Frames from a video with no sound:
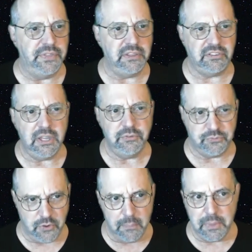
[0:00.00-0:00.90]
They say
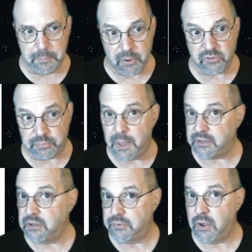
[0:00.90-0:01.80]
from the
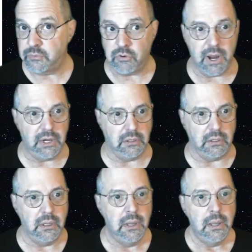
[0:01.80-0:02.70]
perspective of Gradle,